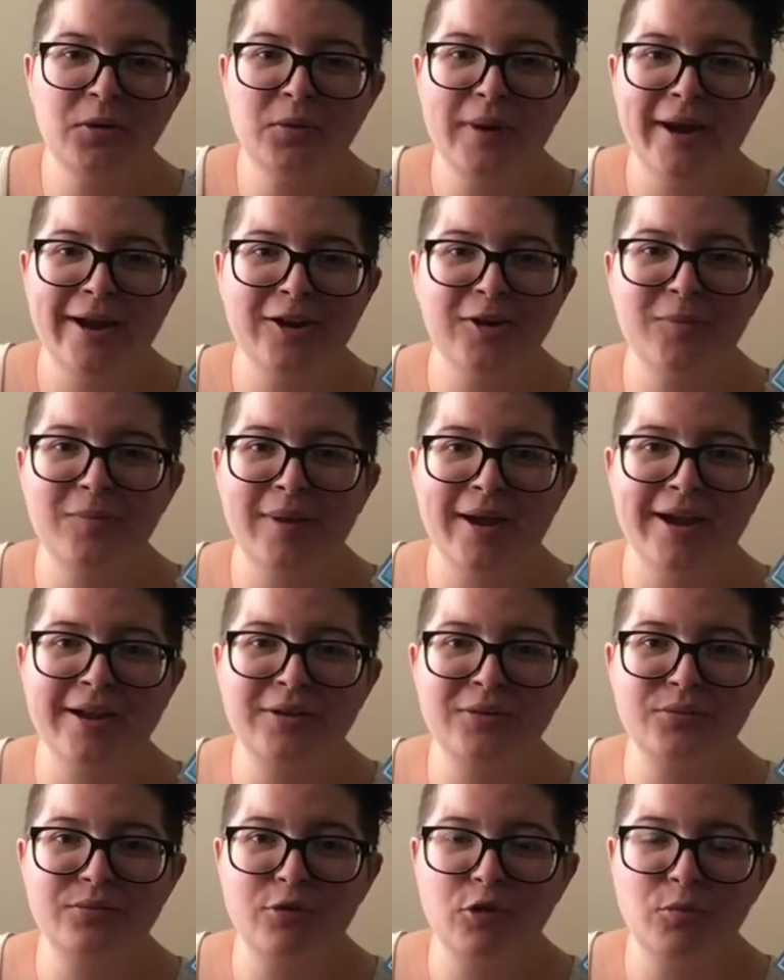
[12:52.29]
I don't
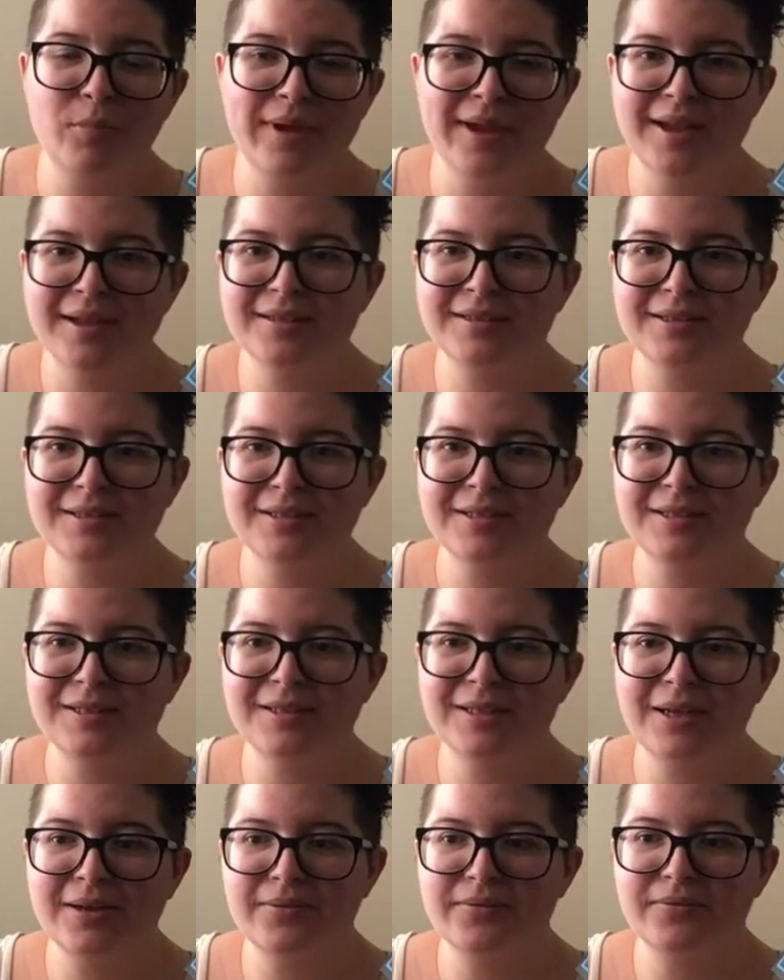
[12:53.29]
mind romance and
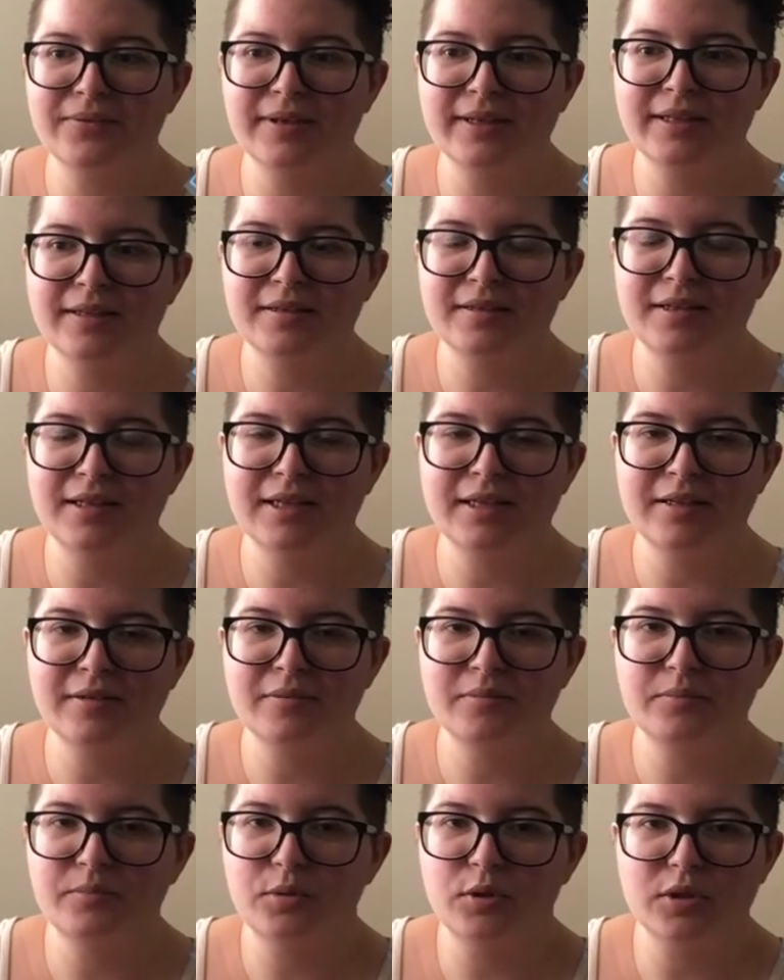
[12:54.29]
stuff
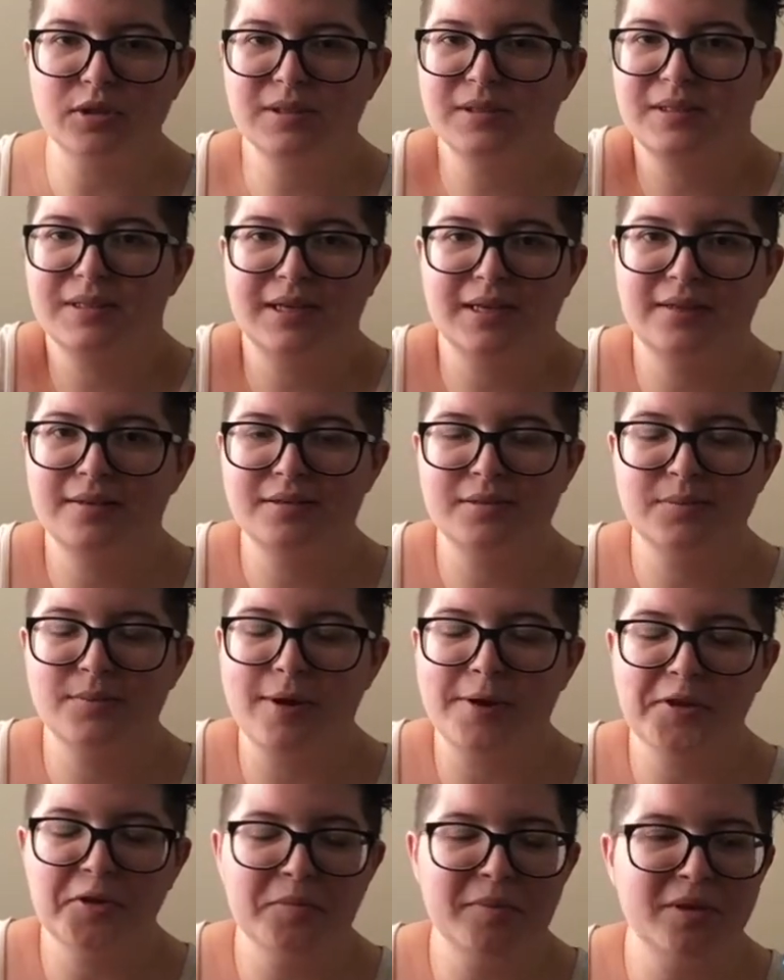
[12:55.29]
in books, like it doesn't
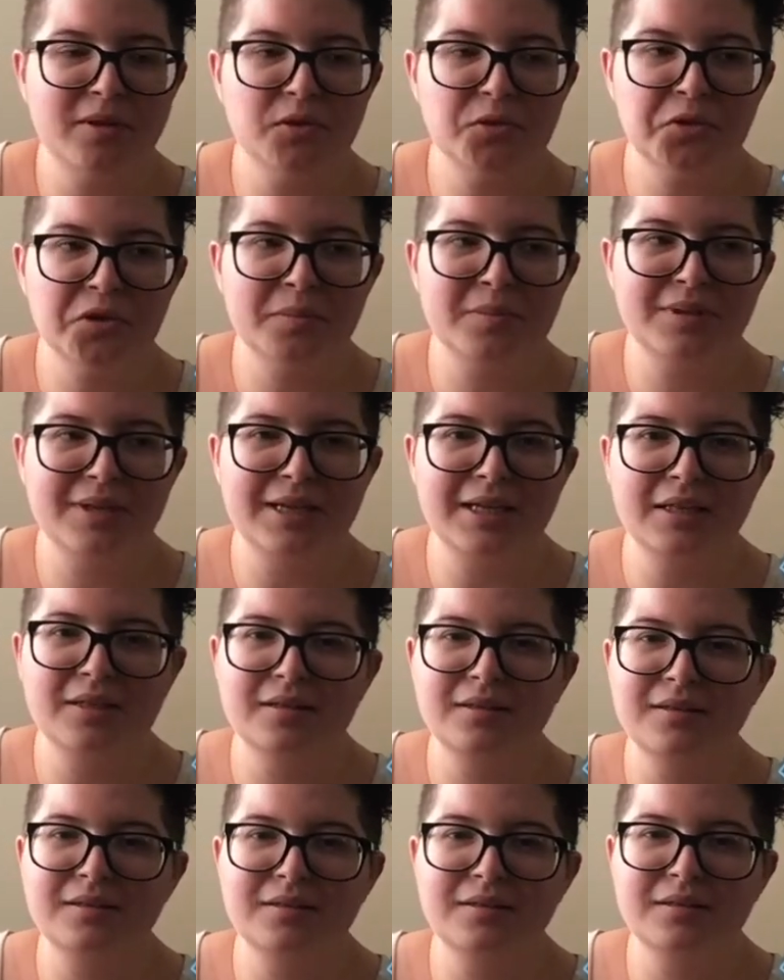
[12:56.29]
bother me usually, but like
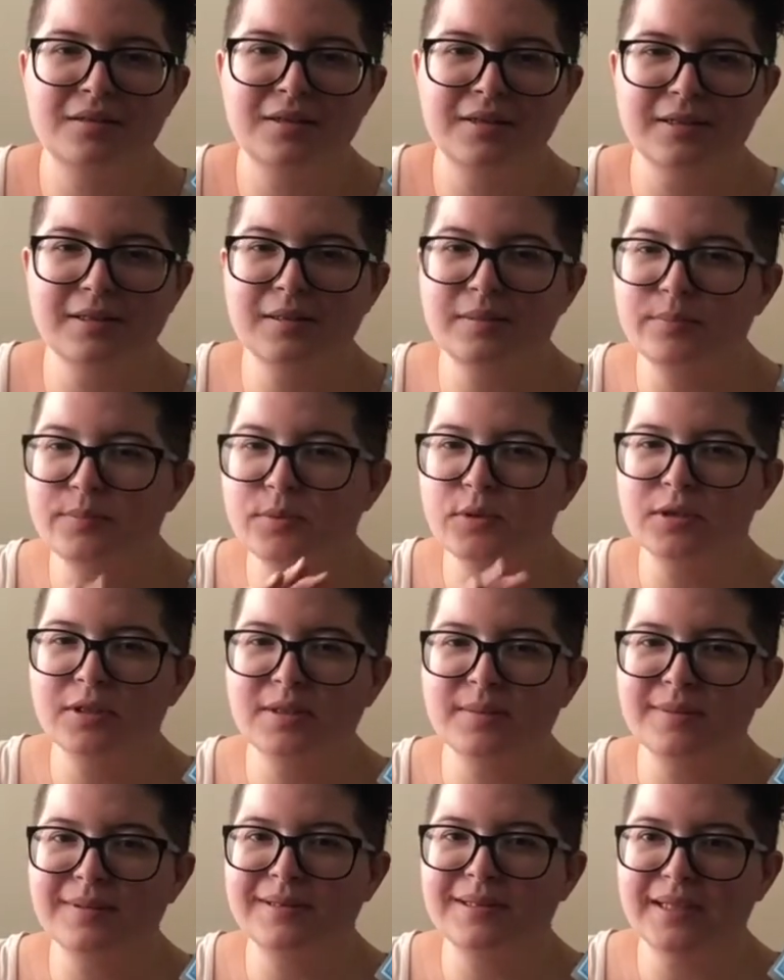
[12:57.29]
this book
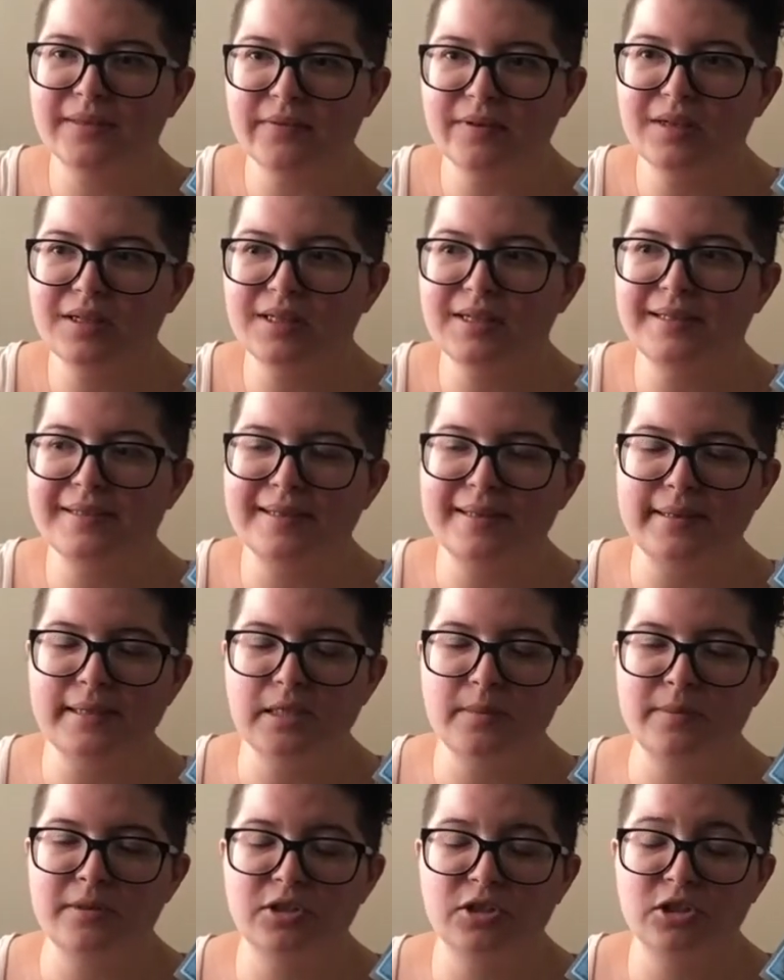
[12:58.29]
specifically seems
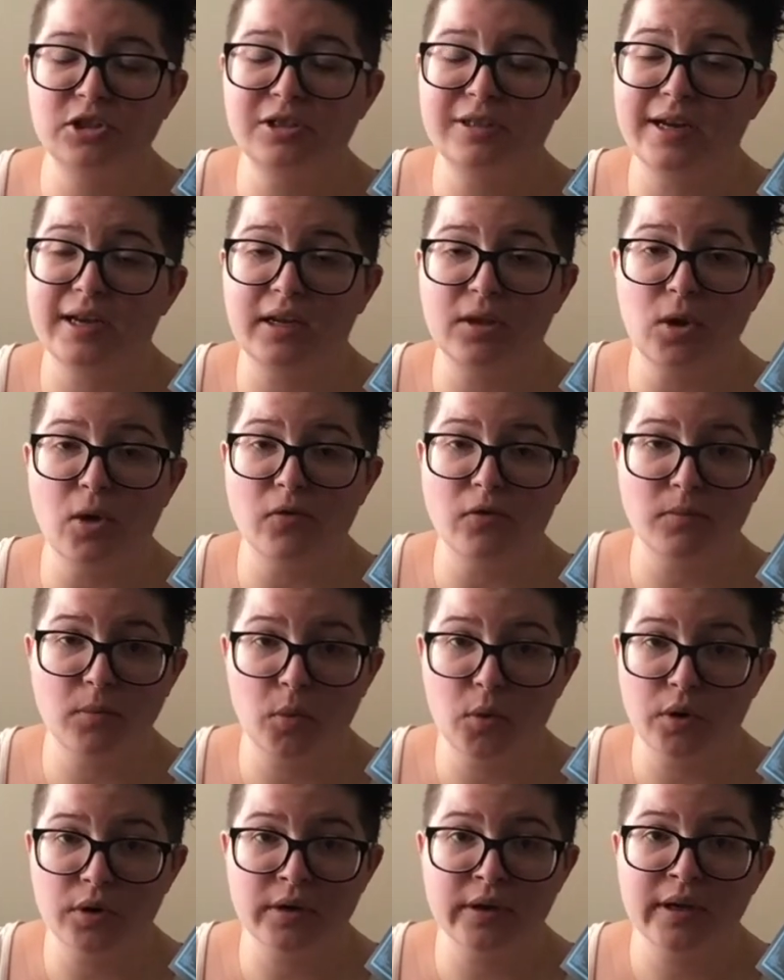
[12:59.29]
to be just getting
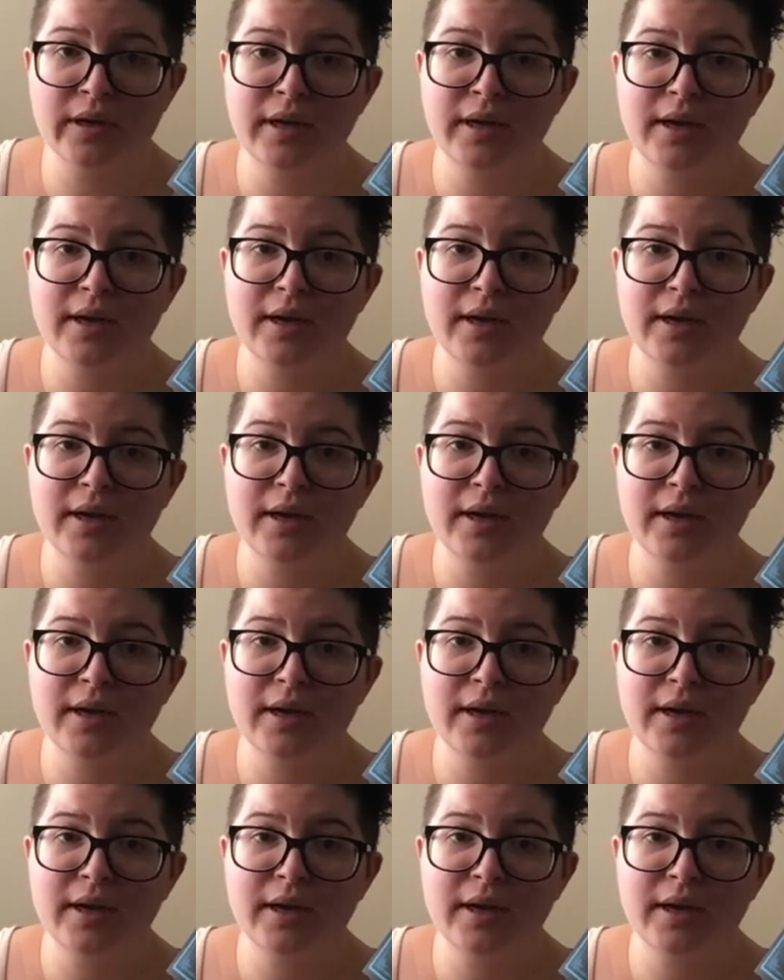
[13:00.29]
overboard